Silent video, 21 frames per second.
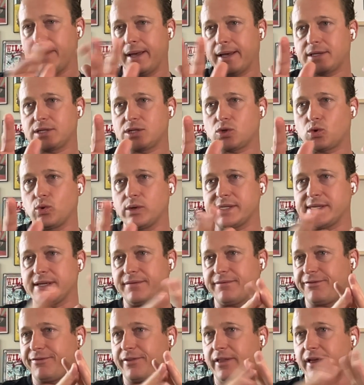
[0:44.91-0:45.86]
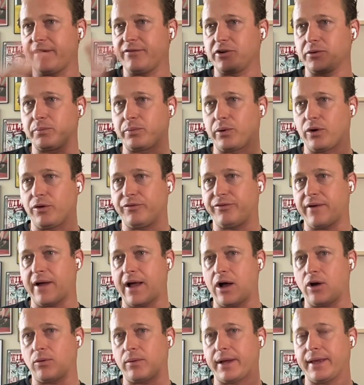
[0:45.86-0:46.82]
exquisite flavor
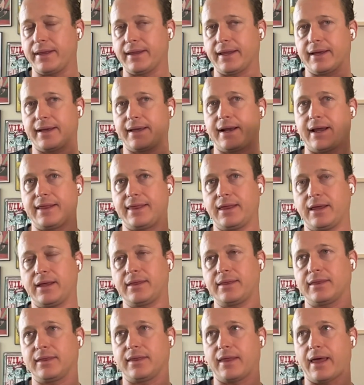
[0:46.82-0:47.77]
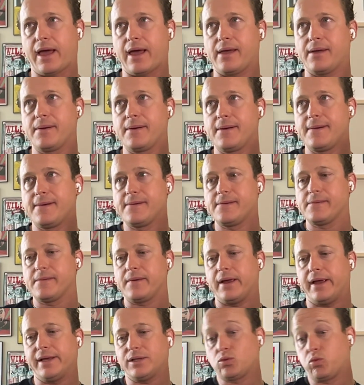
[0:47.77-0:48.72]
profile, right? And I think that
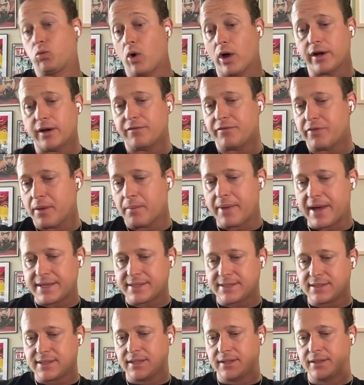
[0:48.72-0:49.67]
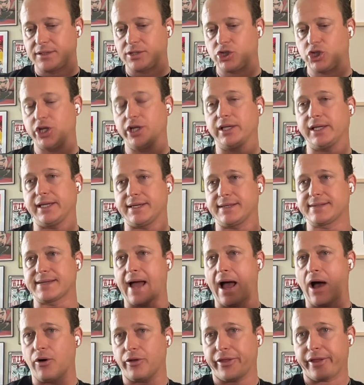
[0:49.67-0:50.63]
it's one of the best
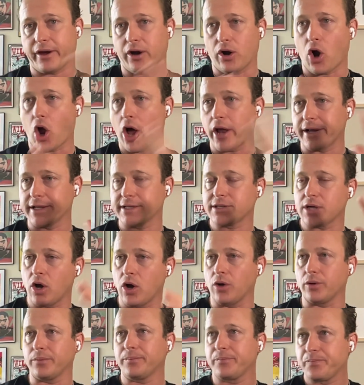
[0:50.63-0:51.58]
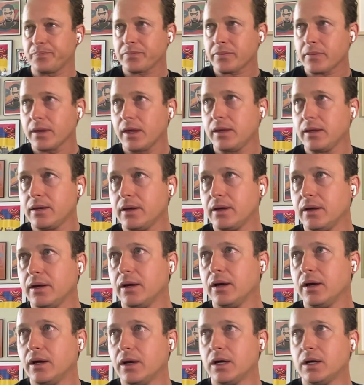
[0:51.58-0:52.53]
chilies out there on its own.
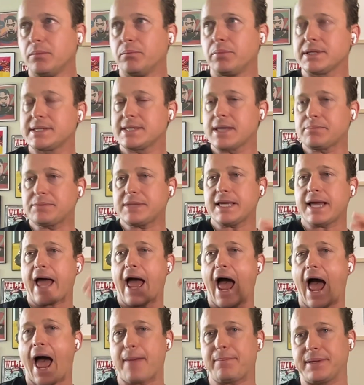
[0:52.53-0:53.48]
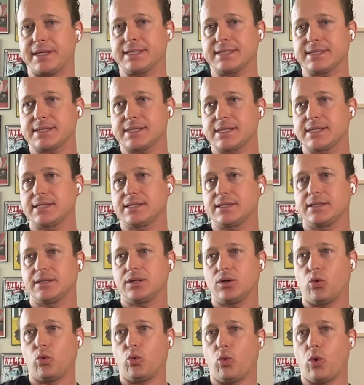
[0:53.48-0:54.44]
But something happens
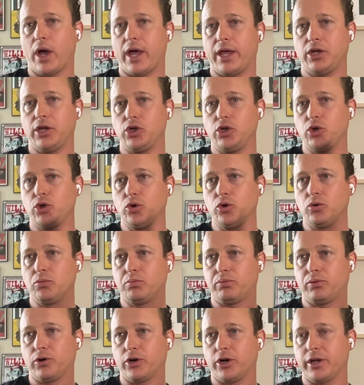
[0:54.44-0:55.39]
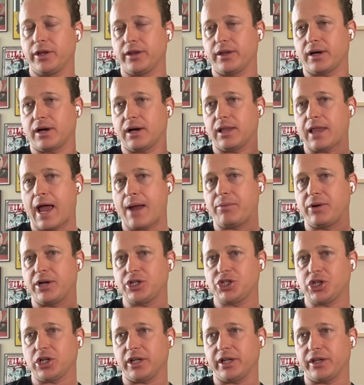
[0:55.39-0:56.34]
when you put the
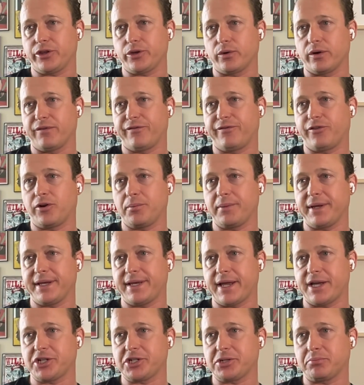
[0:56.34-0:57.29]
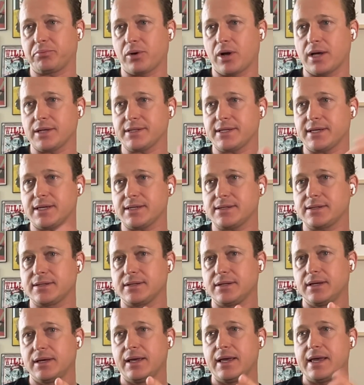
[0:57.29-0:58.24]
Calabrian chili through a fermentation process,